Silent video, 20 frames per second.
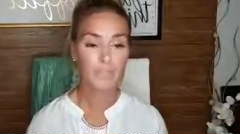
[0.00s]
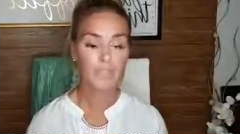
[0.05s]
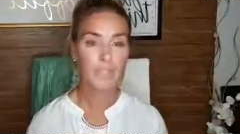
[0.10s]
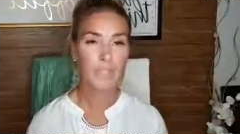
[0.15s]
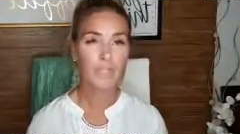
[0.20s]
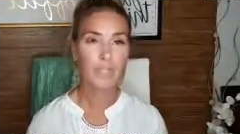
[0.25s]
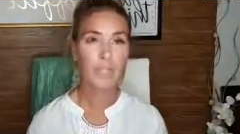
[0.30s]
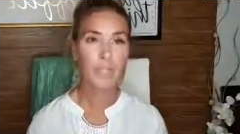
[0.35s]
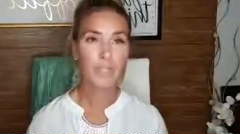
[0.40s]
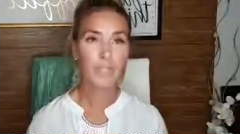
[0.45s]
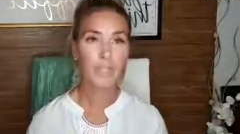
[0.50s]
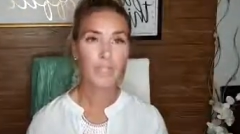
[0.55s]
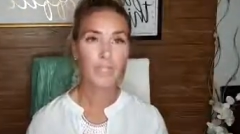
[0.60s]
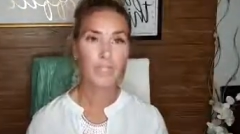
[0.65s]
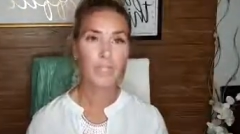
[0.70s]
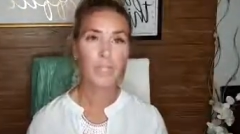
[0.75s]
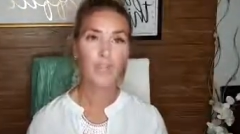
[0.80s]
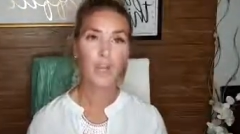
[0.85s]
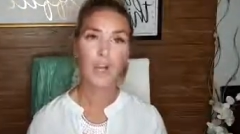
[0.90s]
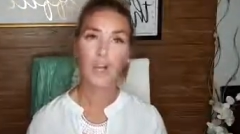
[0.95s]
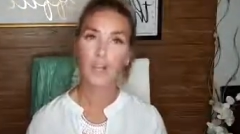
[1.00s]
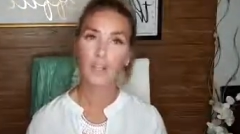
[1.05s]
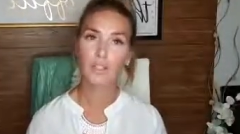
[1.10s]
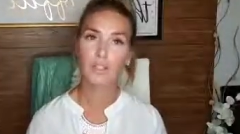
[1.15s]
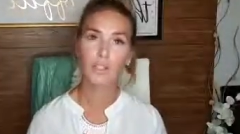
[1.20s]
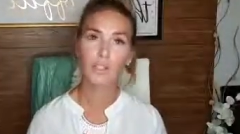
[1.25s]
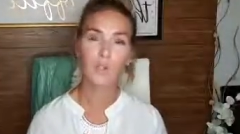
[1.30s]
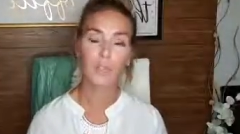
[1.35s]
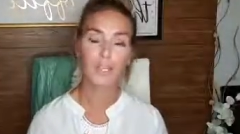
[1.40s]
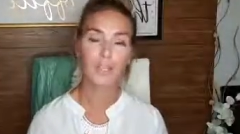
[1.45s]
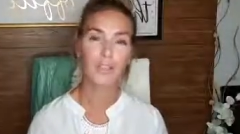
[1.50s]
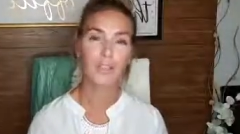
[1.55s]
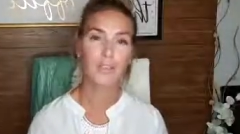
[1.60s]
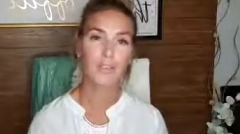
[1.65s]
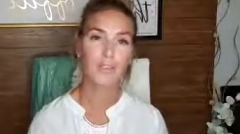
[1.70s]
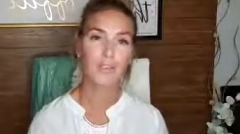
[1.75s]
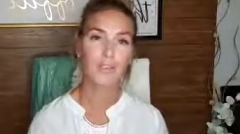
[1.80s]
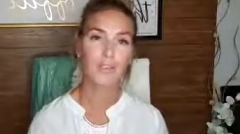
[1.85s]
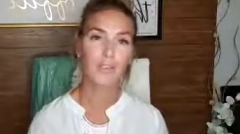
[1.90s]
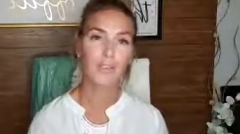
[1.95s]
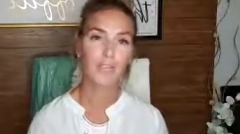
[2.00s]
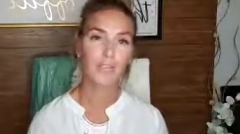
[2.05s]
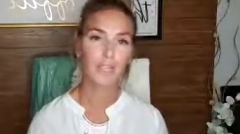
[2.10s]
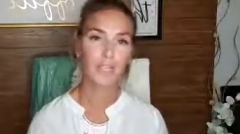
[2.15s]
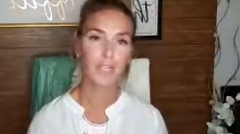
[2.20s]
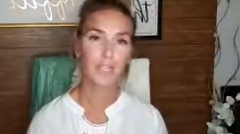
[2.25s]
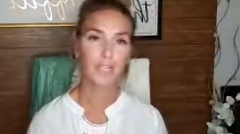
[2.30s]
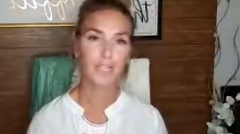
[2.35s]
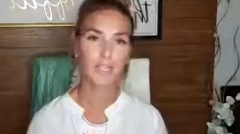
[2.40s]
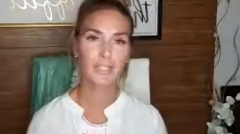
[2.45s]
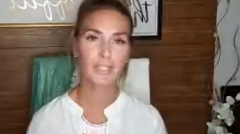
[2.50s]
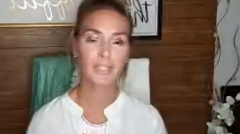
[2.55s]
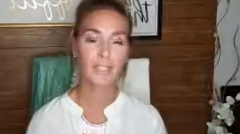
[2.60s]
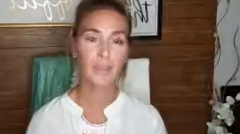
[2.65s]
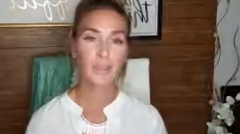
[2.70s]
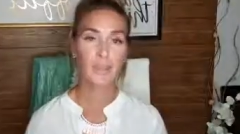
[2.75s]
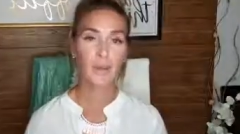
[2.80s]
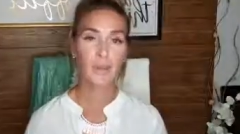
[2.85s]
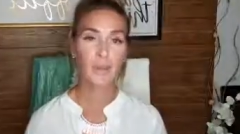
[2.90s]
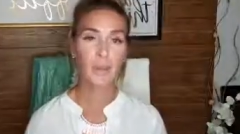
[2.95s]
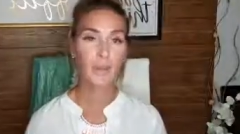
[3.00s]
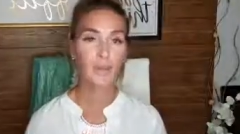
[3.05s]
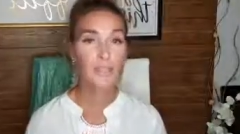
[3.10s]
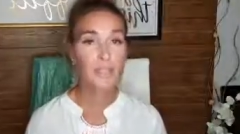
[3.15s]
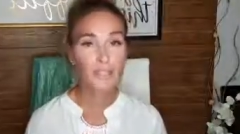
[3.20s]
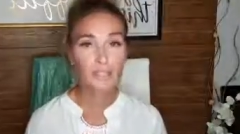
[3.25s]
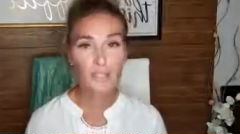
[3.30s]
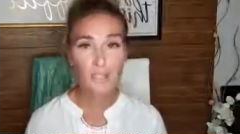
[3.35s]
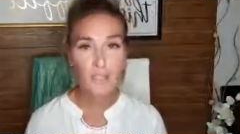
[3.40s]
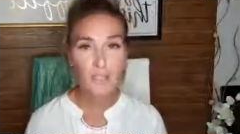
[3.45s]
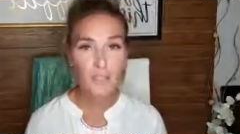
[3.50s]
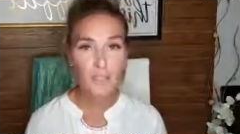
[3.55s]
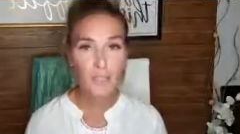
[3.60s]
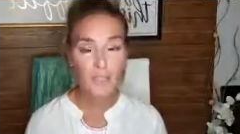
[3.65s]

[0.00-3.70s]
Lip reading: even in talks with the ladies personally.